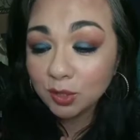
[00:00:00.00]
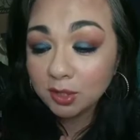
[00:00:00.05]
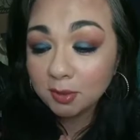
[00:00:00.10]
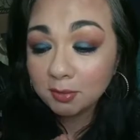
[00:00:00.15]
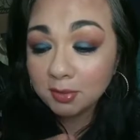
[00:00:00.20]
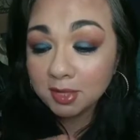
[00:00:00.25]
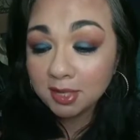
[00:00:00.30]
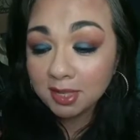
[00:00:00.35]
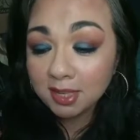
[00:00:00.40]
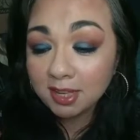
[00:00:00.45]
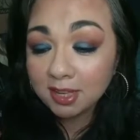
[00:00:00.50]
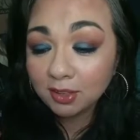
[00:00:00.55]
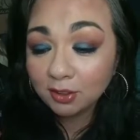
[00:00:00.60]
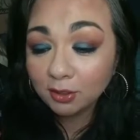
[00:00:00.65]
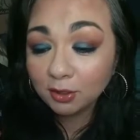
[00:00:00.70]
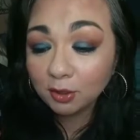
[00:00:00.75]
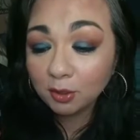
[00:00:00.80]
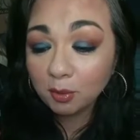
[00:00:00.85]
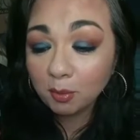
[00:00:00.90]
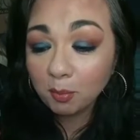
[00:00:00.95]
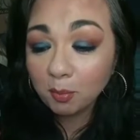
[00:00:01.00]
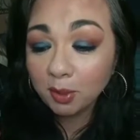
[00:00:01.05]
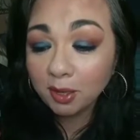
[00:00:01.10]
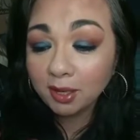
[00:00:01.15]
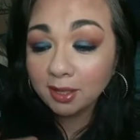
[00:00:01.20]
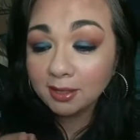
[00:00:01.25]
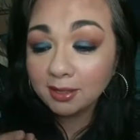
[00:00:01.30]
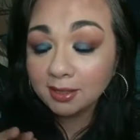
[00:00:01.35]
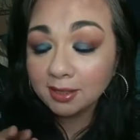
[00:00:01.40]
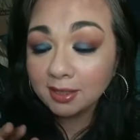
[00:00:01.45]
them here,
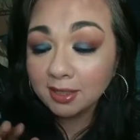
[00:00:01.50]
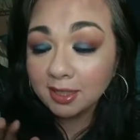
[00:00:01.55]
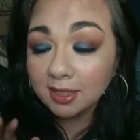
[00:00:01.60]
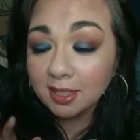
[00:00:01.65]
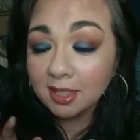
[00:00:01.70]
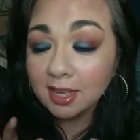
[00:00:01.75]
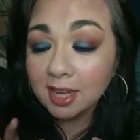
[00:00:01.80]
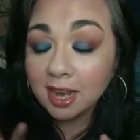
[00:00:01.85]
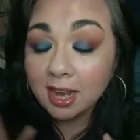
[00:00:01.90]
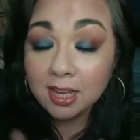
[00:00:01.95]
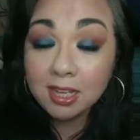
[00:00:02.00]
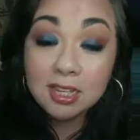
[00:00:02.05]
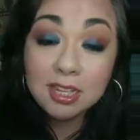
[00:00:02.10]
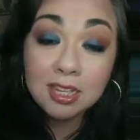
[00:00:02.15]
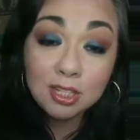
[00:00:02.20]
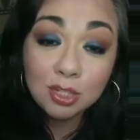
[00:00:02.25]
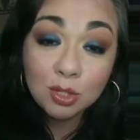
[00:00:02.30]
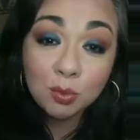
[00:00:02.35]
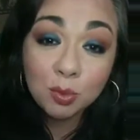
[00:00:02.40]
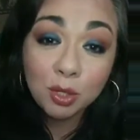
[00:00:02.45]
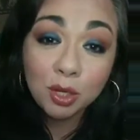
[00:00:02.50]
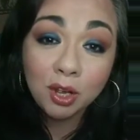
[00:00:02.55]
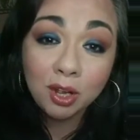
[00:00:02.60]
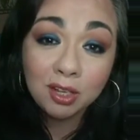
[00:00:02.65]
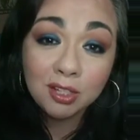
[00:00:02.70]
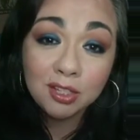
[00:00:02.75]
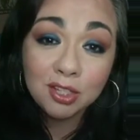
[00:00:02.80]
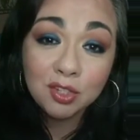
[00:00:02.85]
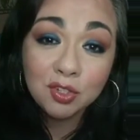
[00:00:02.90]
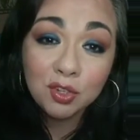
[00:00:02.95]
but I need to be
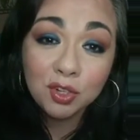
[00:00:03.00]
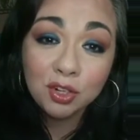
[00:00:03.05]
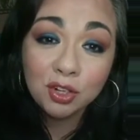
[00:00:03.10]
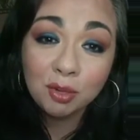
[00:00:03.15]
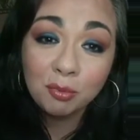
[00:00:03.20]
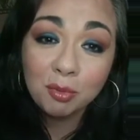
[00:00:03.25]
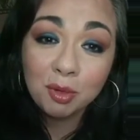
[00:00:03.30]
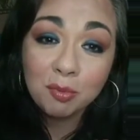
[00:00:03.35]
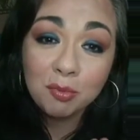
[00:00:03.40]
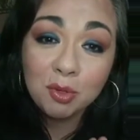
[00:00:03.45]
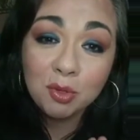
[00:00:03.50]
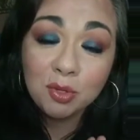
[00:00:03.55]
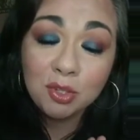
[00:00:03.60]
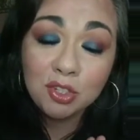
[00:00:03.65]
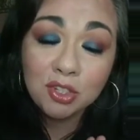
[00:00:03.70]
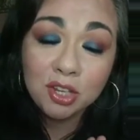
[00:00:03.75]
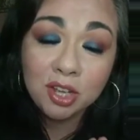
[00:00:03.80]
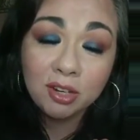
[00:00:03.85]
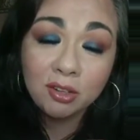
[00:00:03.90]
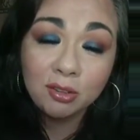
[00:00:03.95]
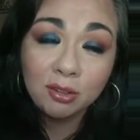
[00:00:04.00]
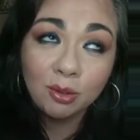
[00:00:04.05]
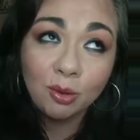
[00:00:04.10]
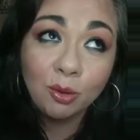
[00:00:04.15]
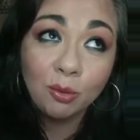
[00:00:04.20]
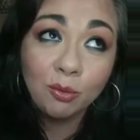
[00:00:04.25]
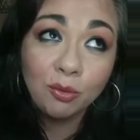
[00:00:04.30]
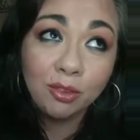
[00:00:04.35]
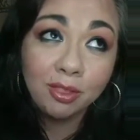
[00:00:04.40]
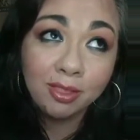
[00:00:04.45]
concentrated on my beauty channel
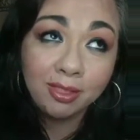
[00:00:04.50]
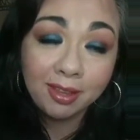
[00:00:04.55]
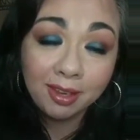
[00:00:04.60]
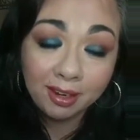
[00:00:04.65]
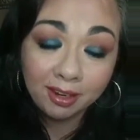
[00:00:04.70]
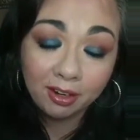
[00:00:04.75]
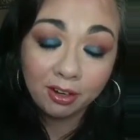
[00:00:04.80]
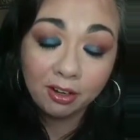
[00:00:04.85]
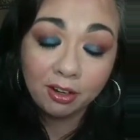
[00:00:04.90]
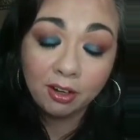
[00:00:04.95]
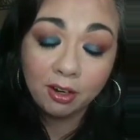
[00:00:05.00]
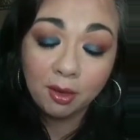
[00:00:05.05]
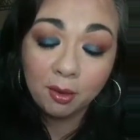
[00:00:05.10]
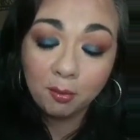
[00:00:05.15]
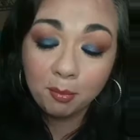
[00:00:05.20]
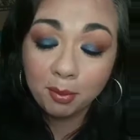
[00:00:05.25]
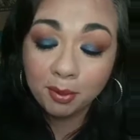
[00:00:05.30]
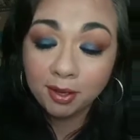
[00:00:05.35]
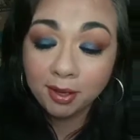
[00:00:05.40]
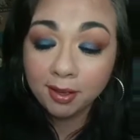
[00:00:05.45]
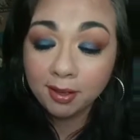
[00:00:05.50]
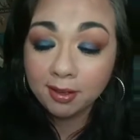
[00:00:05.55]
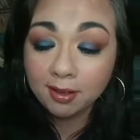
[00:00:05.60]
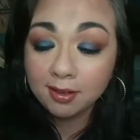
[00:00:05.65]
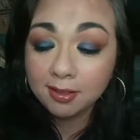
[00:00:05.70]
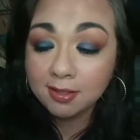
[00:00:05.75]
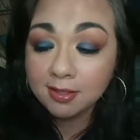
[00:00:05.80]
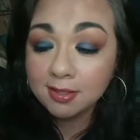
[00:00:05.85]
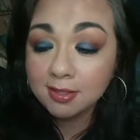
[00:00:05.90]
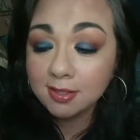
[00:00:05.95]
over there
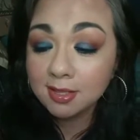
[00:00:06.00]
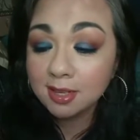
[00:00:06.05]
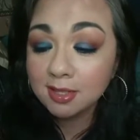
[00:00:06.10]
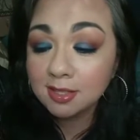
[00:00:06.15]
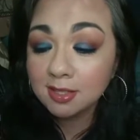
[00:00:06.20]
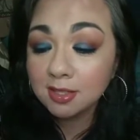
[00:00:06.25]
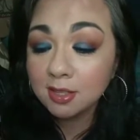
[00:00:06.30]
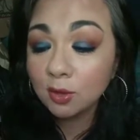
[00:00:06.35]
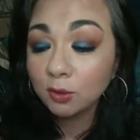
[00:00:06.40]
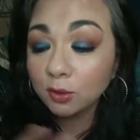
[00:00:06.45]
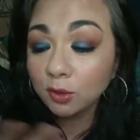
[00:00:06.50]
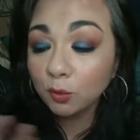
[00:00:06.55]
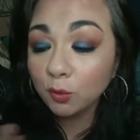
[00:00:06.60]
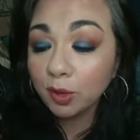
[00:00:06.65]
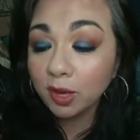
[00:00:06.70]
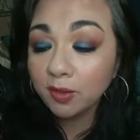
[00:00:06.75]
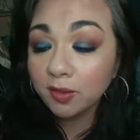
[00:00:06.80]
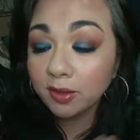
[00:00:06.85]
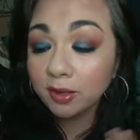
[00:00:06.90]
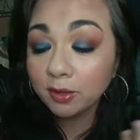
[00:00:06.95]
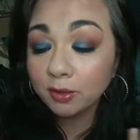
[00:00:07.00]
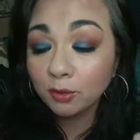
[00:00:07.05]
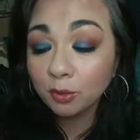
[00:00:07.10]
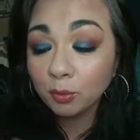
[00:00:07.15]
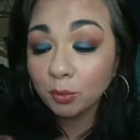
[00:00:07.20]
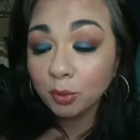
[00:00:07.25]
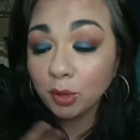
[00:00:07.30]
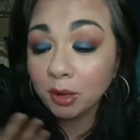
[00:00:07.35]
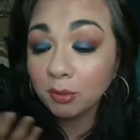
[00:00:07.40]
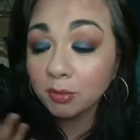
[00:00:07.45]
because that's the only way that it'll
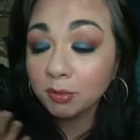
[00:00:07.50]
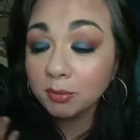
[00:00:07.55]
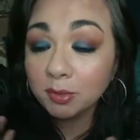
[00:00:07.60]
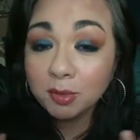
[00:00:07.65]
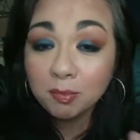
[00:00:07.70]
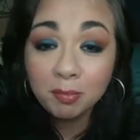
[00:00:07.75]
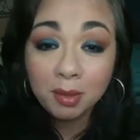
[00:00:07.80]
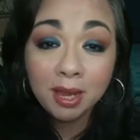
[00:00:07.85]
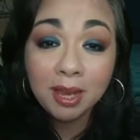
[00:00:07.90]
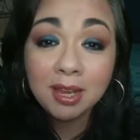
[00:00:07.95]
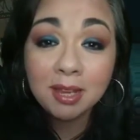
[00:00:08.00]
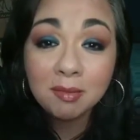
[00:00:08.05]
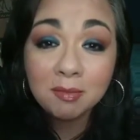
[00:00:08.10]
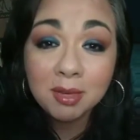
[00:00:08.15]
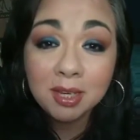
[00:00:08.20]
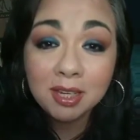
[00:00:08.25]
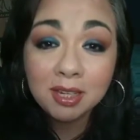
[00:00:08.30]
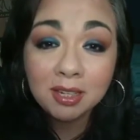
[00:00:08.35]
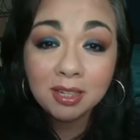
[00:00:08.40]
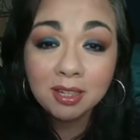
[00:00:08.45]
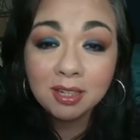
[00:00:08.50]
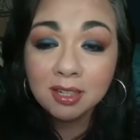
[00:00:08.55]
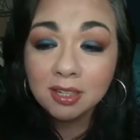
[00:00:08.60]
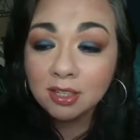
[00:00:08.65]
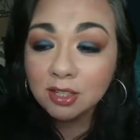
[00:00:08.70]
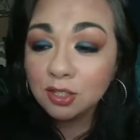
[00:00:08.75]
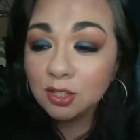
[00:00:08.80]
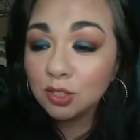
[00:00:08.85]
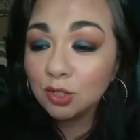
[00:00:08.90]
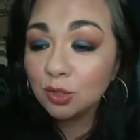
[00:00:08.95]
probably pay me
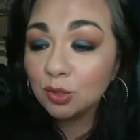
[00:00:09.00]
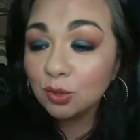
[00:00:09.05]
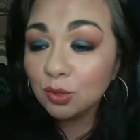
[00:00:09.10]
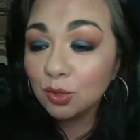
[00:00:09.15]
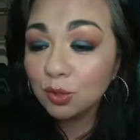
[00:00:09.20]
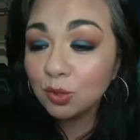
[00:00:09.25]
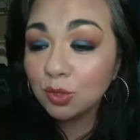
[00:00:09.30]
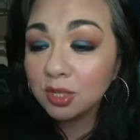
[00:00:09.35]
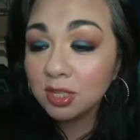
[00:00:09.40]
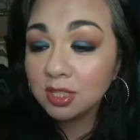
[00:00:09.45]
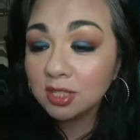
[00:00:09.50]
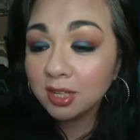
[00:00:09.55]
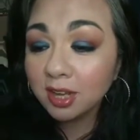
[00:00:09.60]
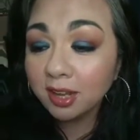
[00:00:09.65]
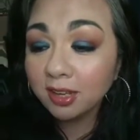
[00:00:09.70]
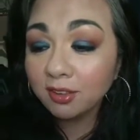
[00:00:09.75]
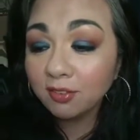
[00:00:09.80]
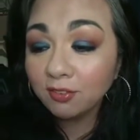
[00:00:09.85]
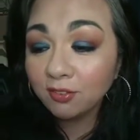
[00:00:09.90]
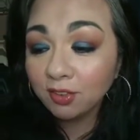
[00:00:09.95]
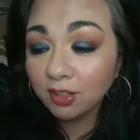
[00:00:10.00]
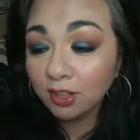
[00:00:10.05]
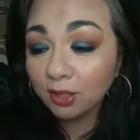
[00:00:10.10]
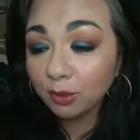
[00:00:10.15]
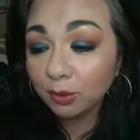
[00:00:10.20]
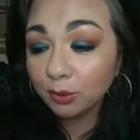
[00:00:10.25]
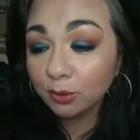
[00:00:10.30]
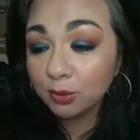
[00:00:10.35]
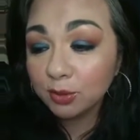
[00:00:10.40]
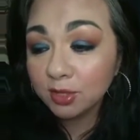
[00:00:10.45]
to do these kind of
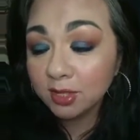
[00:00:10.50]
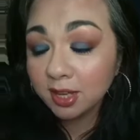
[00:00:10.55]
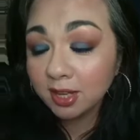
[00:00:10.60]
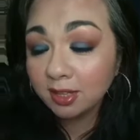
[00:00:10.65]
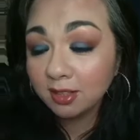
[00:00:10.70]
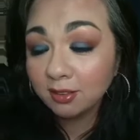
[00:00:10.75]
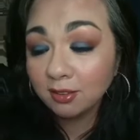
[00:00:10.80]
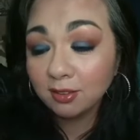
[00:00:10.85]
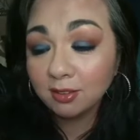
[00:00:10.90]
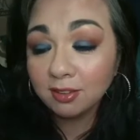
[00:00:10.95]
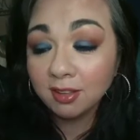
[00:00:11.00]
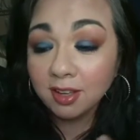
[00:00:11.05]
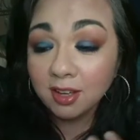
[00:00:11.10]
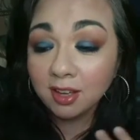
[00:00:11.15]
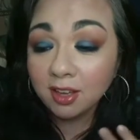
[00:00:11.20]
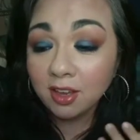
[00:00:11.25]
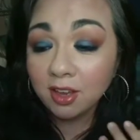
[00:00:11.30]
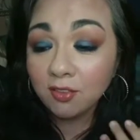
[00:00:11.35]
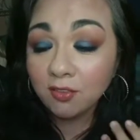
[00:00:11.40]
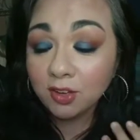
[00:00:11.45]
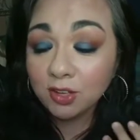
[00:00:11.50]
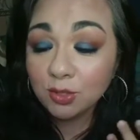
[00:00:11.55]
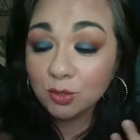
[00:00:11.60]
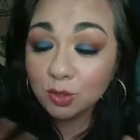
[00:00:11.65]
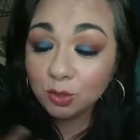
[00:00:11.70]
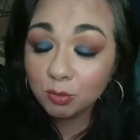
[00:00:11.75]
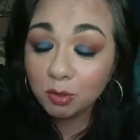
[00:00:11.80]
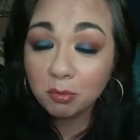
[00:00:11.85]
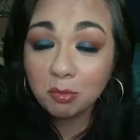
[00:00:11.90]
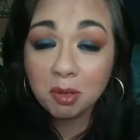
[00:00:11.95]
videos and if I do
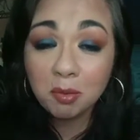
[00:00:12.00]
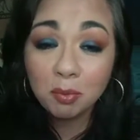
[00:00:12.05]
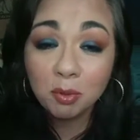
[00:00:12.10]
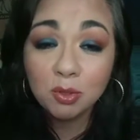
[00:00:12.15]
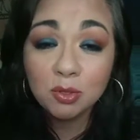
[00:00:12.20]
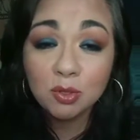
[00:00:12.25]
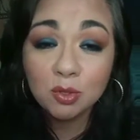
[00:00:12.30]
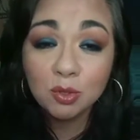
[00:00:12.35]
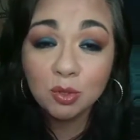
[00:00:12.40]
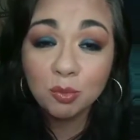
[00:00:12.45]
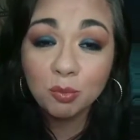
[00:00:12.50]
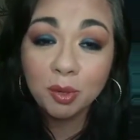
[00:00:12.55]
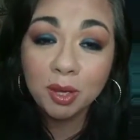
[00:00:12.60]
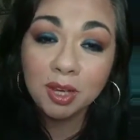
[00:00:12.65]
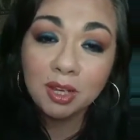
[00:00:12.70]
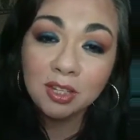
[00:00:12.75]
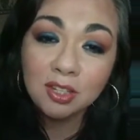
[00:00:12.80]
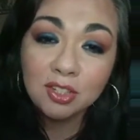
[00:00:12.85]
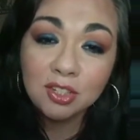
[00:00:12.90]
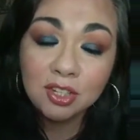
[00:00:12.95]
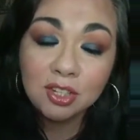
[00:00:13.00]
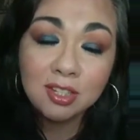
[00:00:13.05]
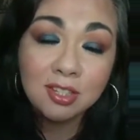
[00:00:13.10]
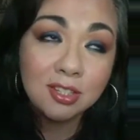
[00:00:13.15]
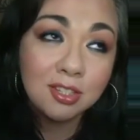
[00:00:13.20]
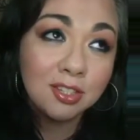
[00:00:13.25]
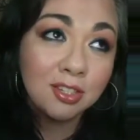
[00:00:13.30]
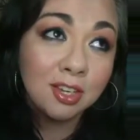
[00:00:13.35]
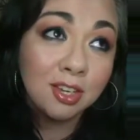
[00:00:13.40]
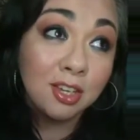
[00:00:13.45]
them on my personal page
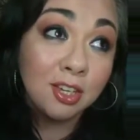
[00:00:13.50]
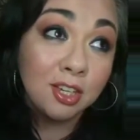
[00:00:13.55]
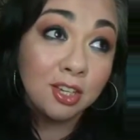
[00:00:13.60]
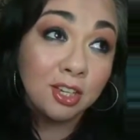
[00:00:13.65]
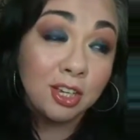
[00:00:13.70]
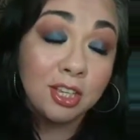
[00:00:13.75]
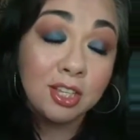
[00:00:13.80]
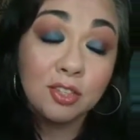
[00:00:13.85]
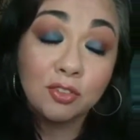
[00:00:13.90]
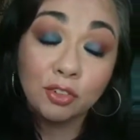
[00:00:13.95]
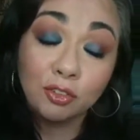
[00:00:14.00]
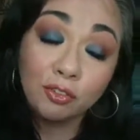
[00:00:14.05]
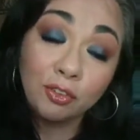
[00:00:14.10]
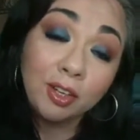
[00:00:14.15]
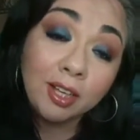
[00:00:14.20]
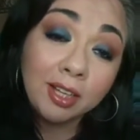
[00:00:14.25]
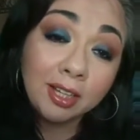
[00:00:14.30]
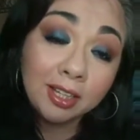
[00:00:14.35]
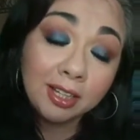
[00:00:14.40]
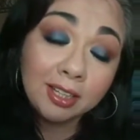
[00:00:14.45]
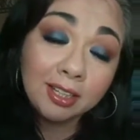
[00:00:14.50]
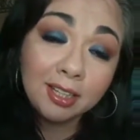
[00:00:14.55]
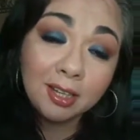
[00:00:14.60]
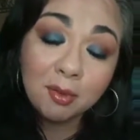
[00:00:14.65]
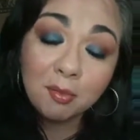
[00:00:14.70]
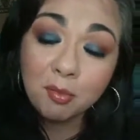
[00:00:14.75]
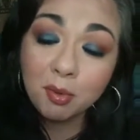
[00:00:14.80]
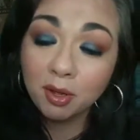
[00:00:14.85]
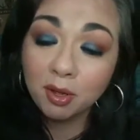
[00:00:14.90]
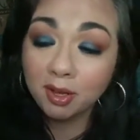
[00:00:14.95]
it's it's for
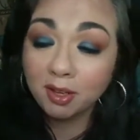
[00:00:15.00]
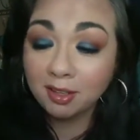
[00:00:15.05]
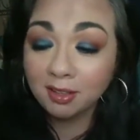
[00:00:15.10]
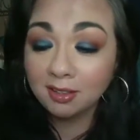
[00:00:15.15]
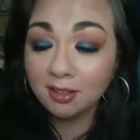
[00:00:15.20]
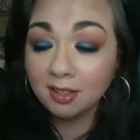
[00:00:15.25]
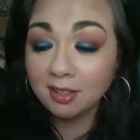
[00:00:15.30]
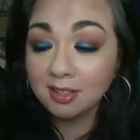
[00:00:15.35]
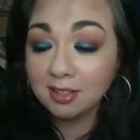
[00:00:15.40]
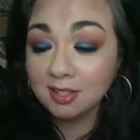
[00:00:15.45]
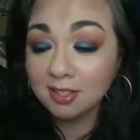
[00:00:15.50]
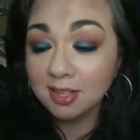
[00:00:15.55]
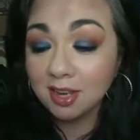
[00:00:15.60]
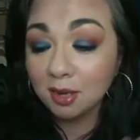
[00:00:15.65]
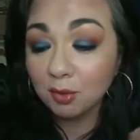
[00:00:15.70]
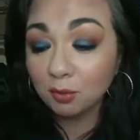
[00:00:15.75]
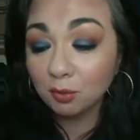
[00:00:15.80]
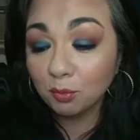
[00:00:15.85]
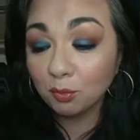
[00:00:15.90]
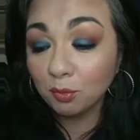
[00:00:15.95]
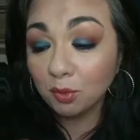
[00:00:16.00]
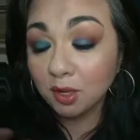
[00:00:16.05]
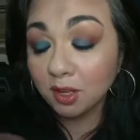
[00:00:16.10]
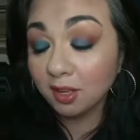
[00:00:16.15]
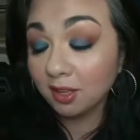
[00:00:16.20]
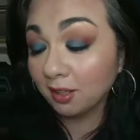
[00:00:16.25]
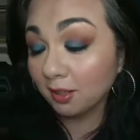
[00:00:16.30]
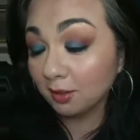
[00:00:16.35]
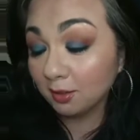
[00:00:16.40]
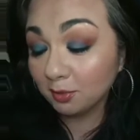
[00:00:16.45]
fun but it's not
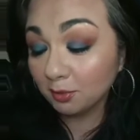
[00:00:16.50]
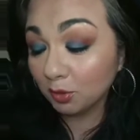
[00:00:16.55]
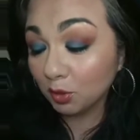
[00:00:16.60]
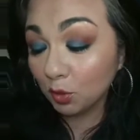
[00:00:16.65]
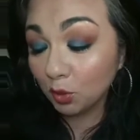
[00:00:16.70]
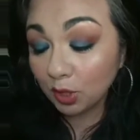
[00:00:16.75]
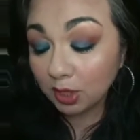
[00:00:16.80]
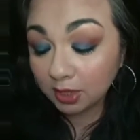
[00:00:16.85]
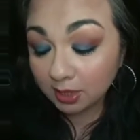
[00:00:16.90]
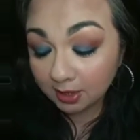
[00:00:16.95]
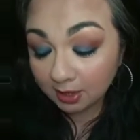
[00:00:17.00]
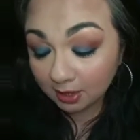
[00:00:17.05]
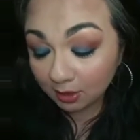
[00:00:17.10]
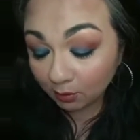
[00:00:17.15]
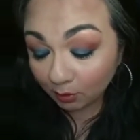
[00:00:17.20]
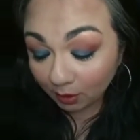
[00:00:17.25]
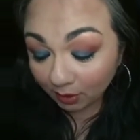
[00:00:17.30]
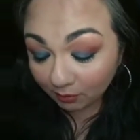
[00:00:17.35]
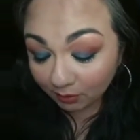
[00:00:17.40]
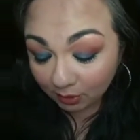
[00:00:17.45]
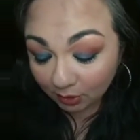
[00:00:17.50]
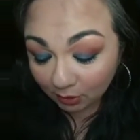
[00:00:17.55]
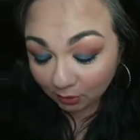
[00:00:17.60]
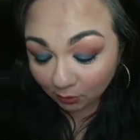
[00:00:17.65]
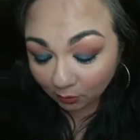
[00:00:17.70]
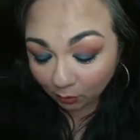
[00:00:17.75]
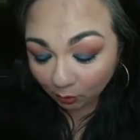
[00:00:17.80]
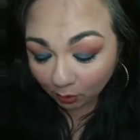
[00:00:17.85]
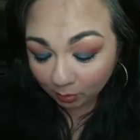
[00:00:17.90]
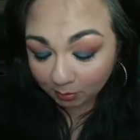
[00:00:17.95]
um, creating any revenue
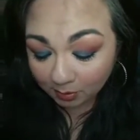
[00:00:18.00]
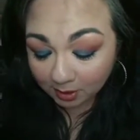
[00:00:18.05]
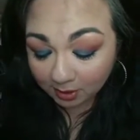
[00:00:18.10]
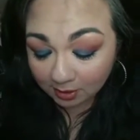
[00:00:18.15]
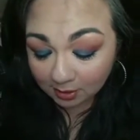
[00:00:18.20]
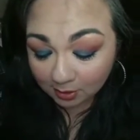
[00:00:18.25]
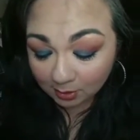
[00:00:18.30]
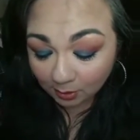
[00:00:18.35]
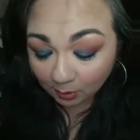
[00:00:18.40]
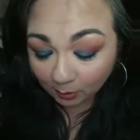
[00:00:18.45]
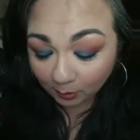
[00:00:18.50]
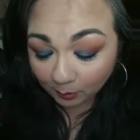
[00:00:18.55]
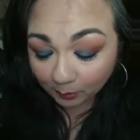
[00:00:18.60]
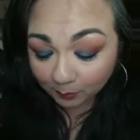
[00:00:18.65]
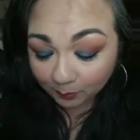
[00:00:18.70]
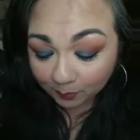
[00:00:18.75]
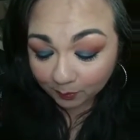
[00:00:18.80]
for me so